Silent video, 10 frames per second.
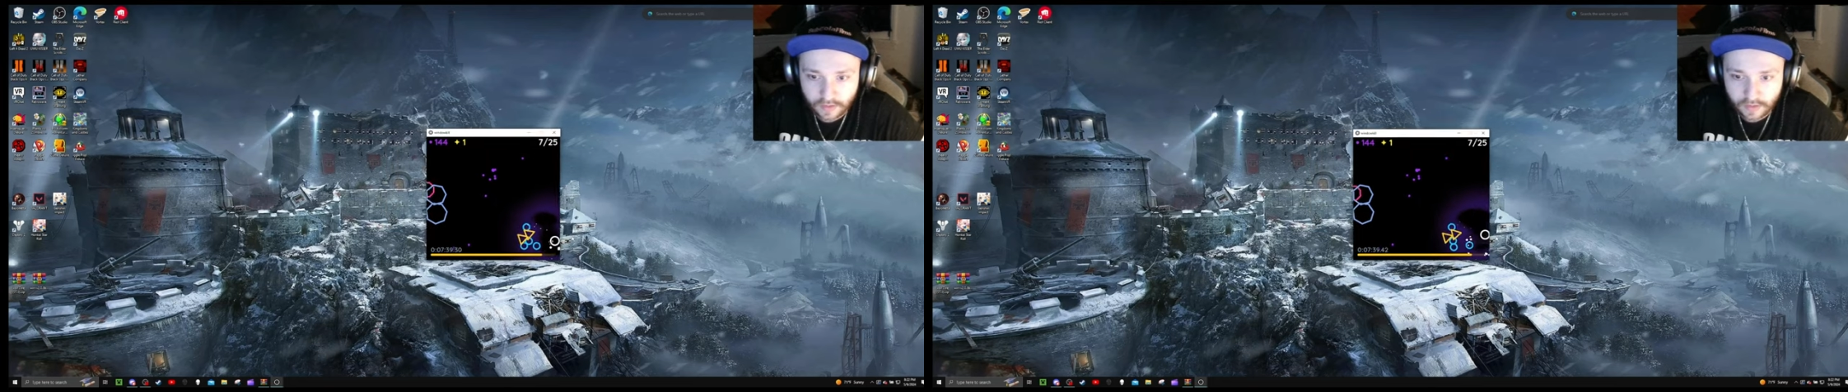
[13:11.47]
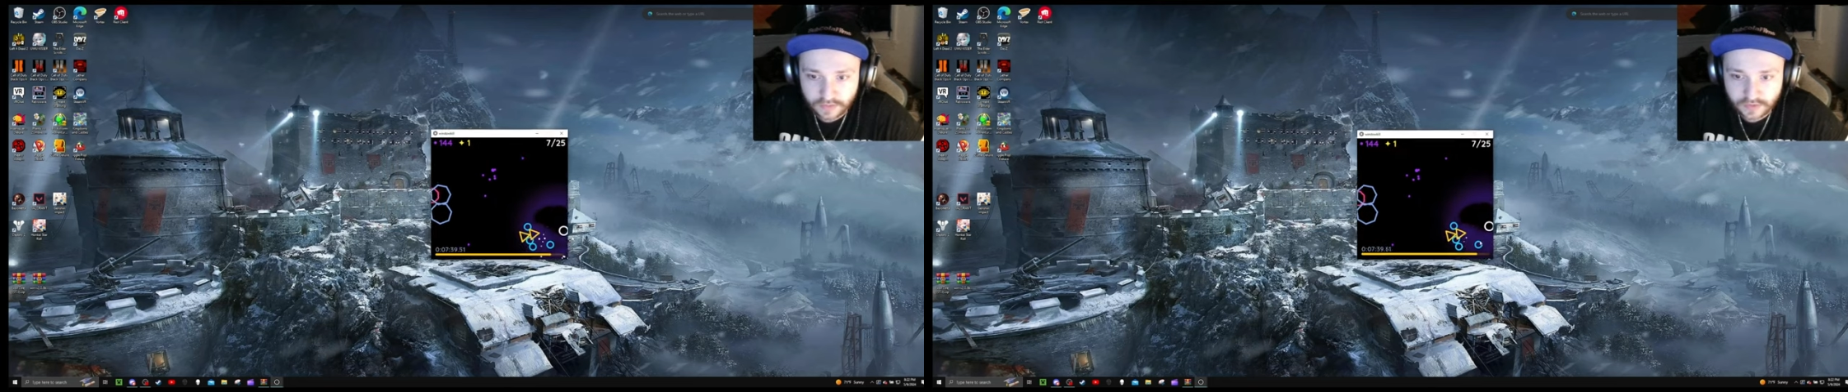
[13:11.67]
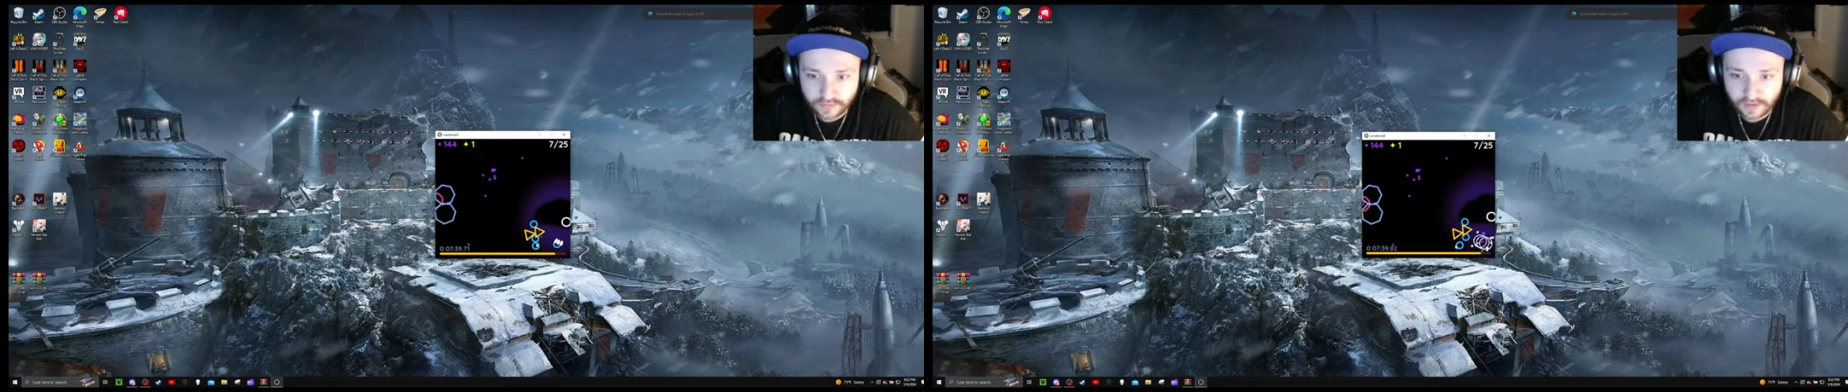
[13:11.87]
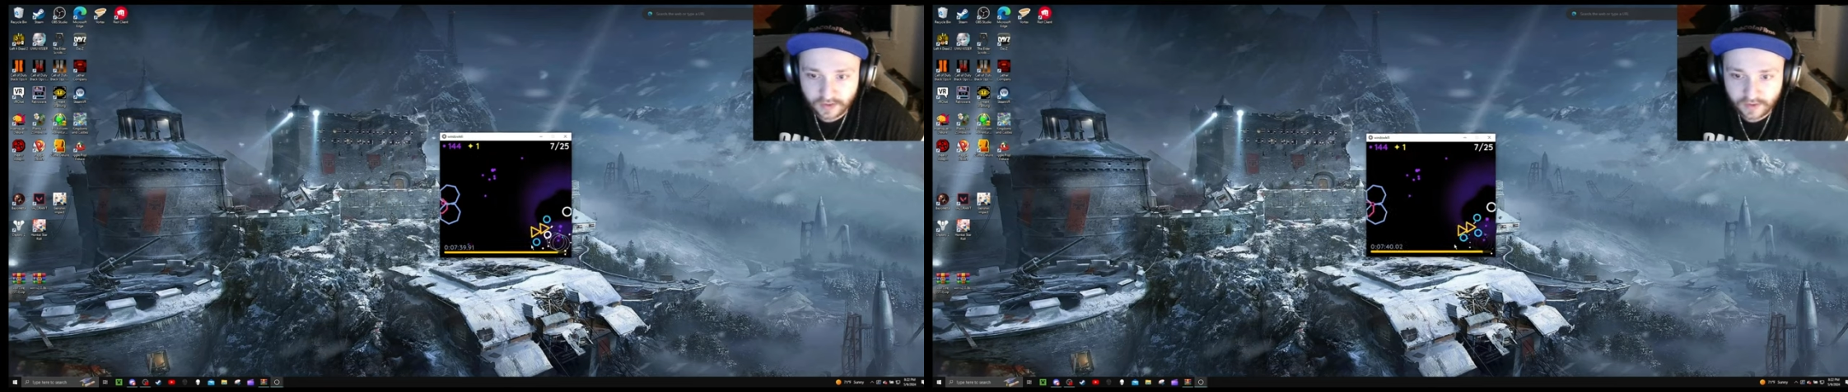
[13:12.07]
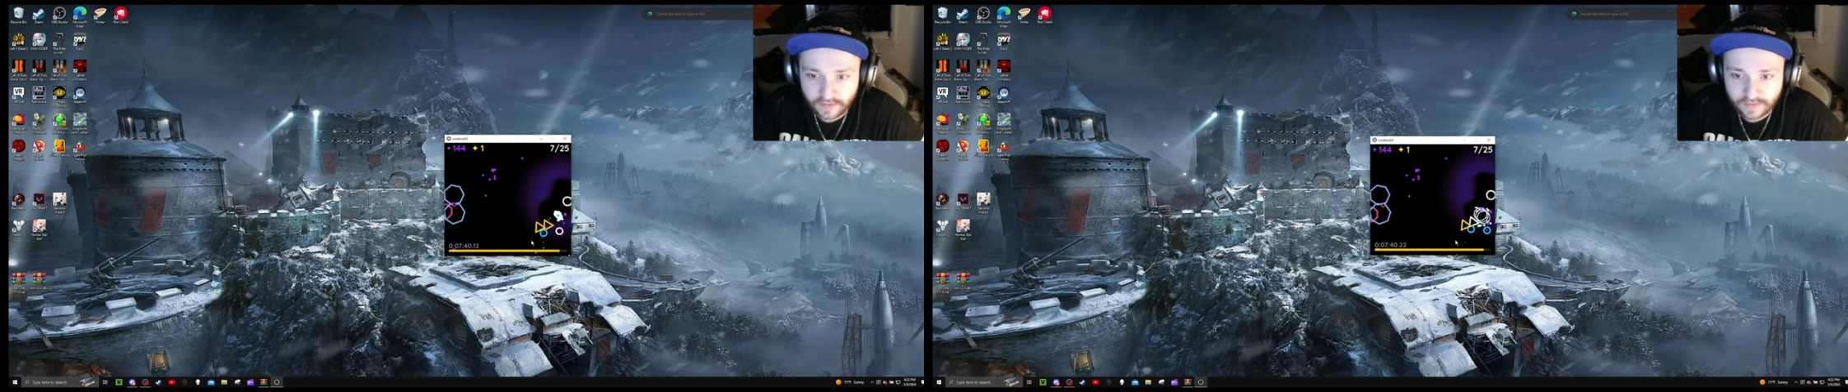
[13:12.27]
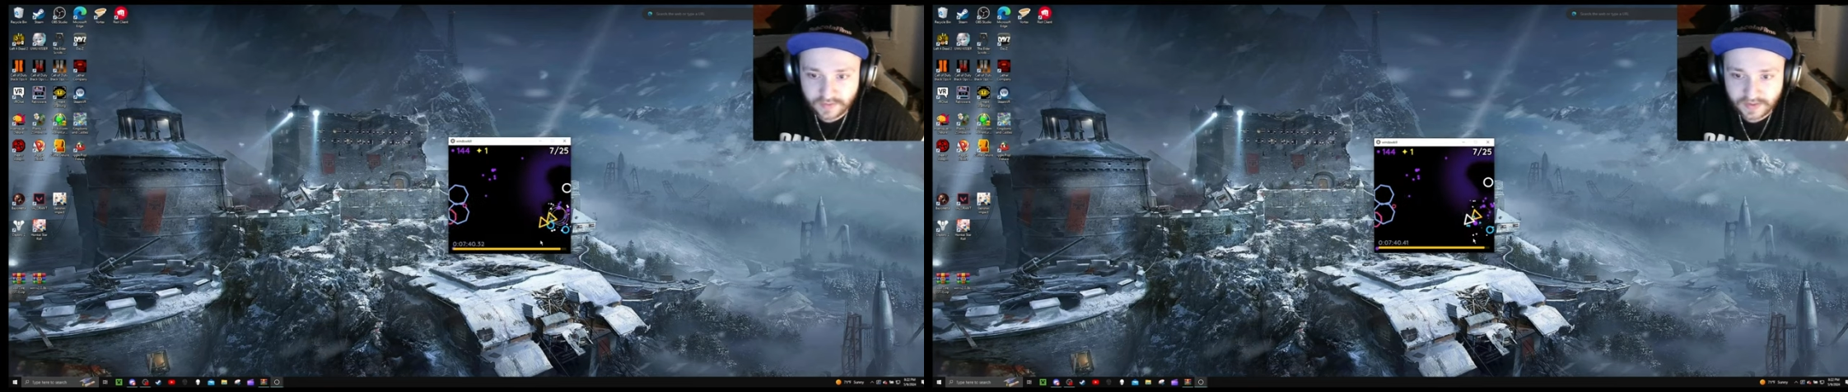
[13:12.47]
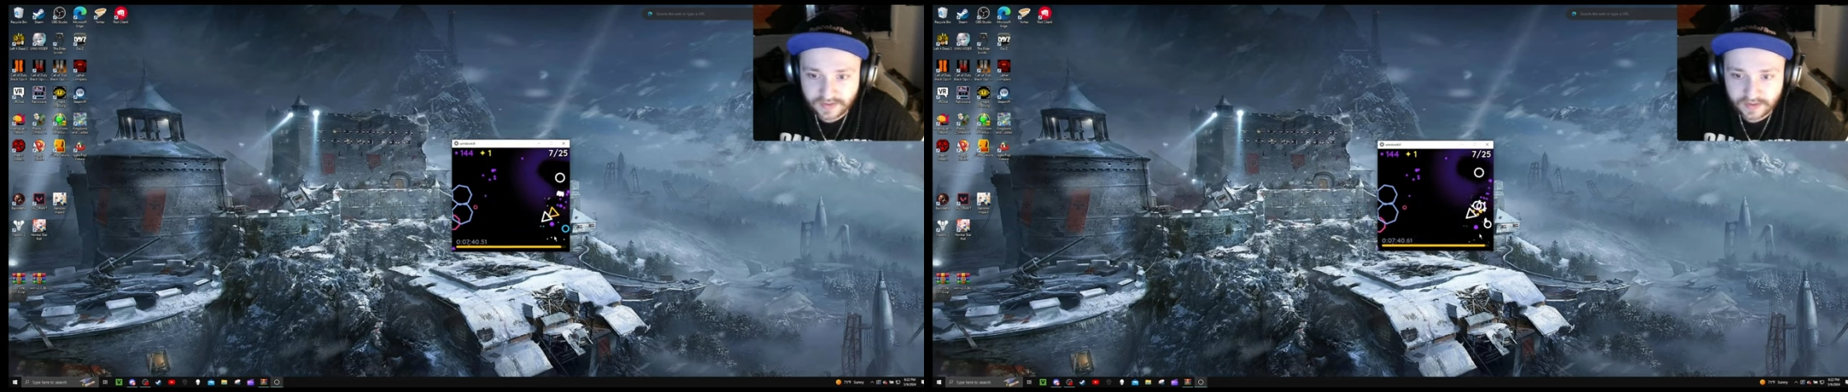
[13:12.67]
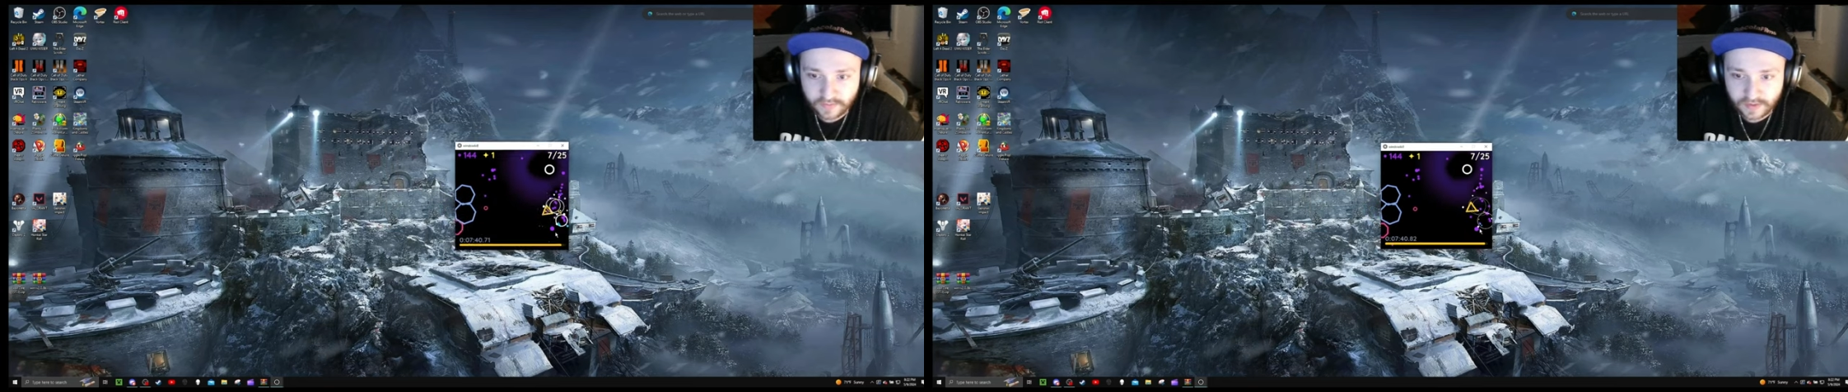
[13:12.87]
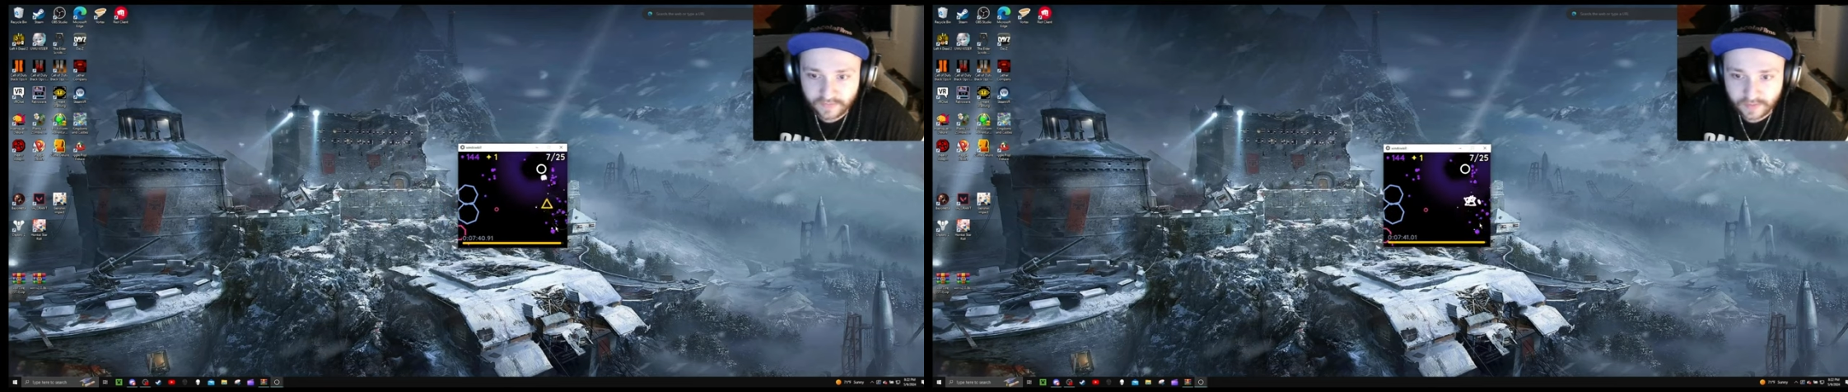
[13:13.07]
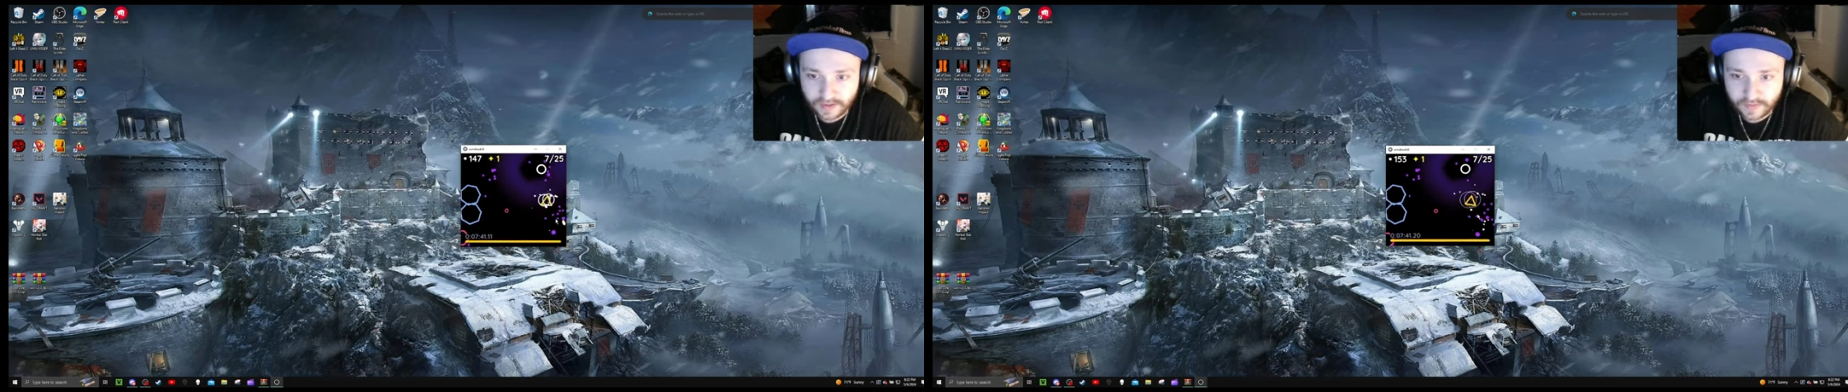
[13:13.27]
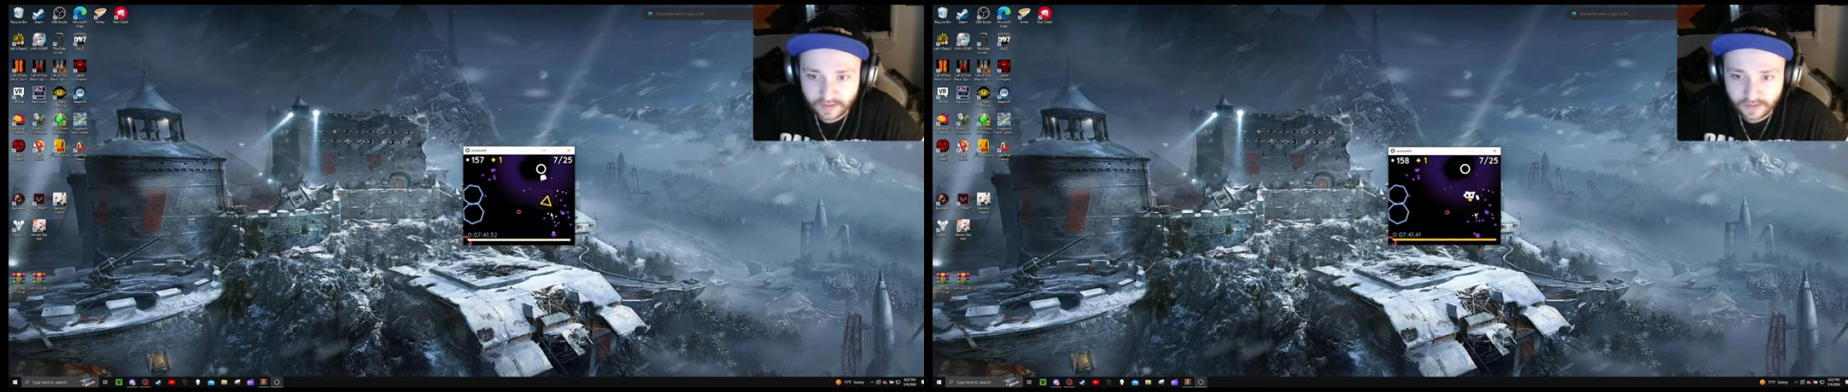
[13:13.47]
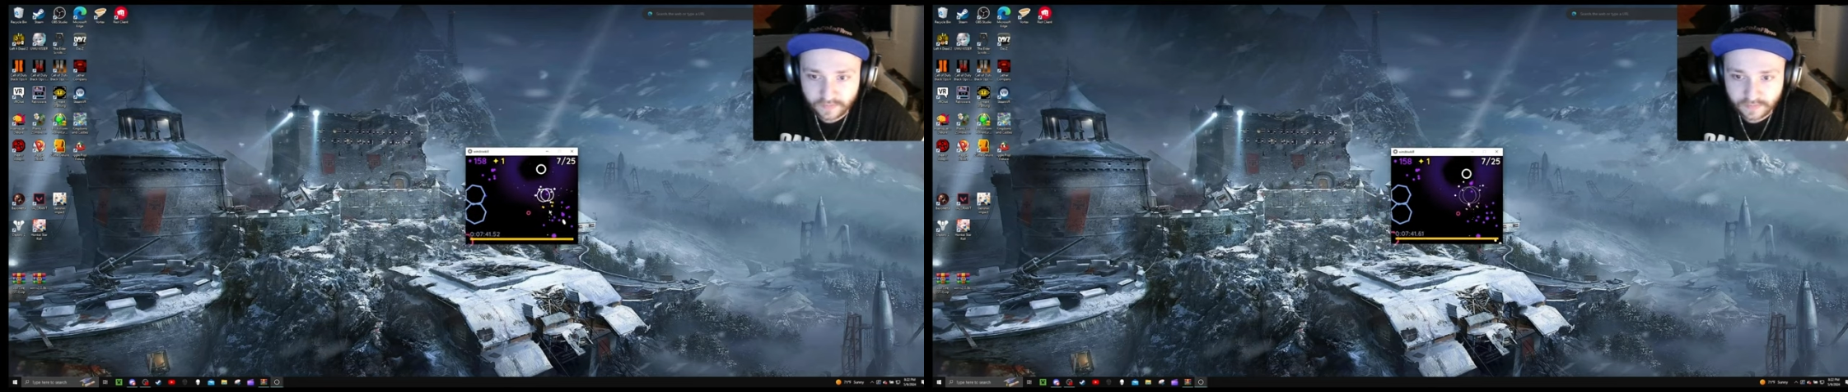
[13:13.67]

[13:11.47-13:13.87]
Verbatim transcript: Just run. I don't have enough space to get away from that many of them.